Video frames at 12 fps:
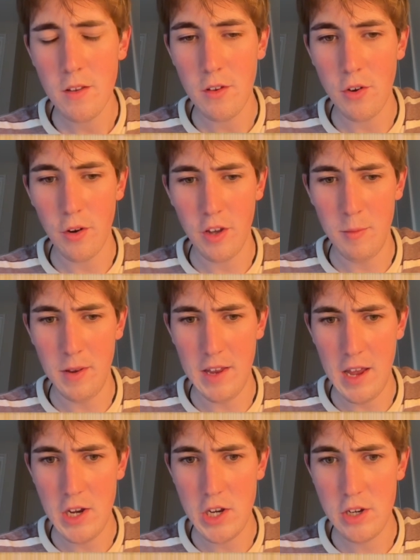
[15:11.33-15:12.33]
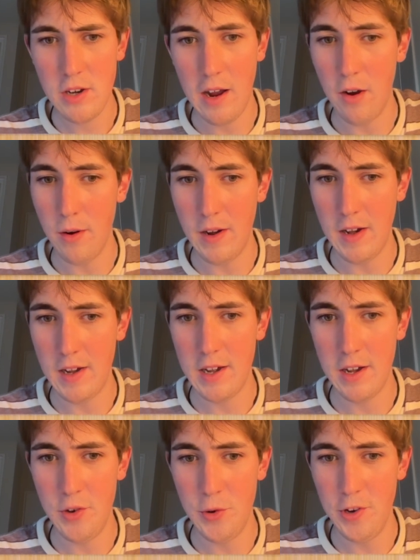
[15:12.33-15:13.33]
documentation, our
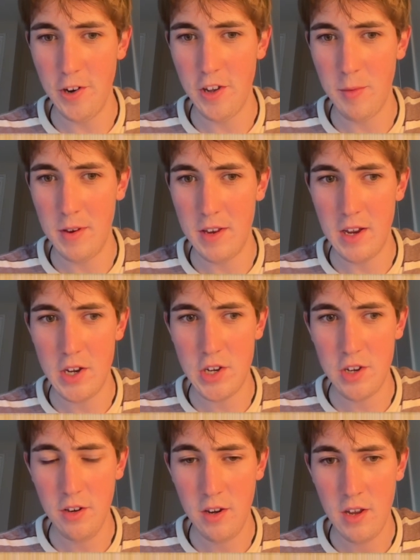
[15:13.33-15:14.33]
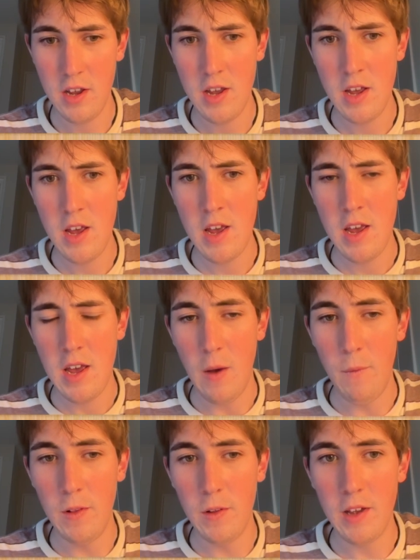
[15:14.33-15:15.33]
Akahu documentation, and
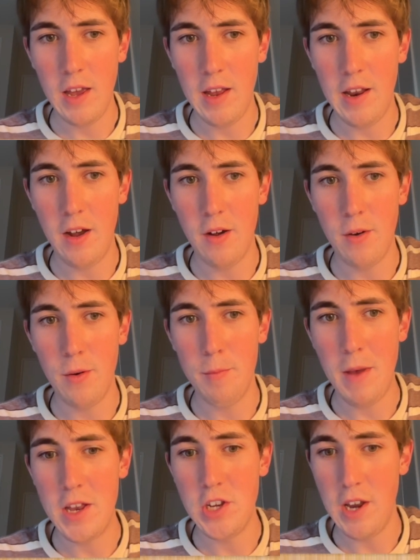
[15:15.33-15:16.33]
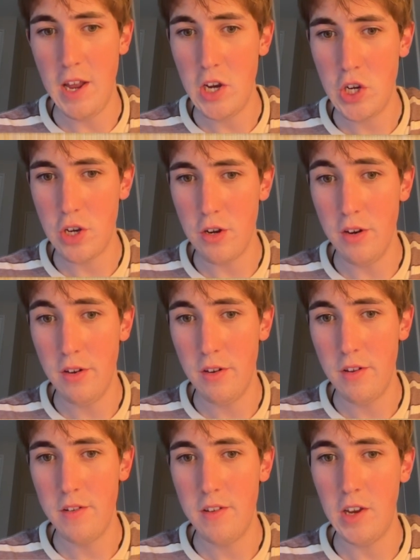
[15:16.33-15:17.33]
we look at our pagination
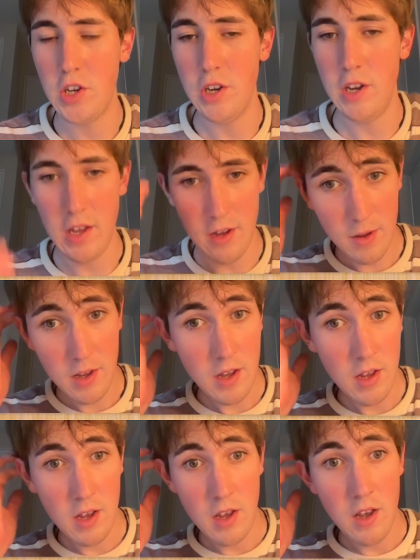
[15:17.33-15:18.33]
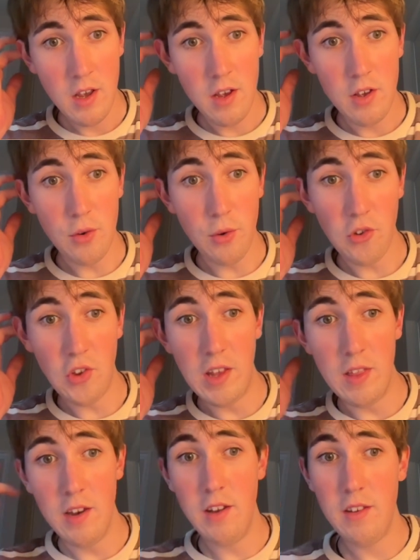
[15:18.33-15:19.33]
section here, you'll see
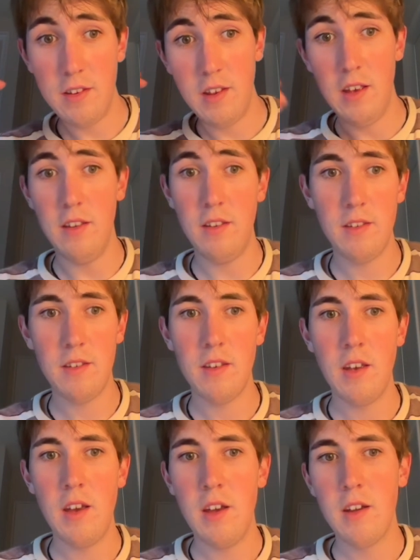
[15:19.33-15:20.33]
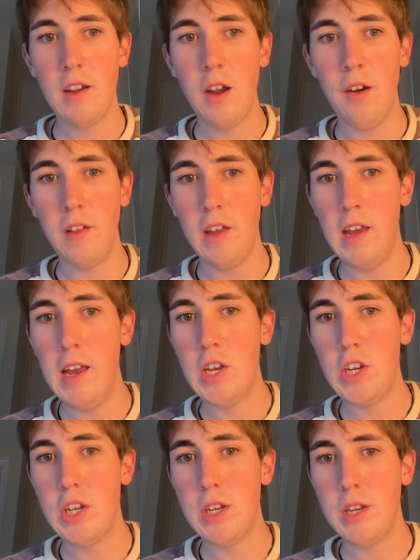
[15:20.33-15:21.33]
that it says currently
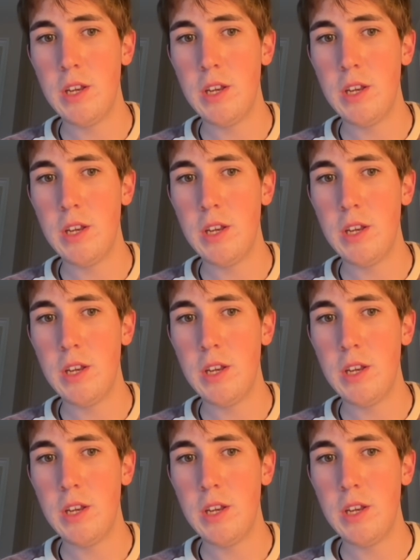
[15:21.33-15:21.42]
each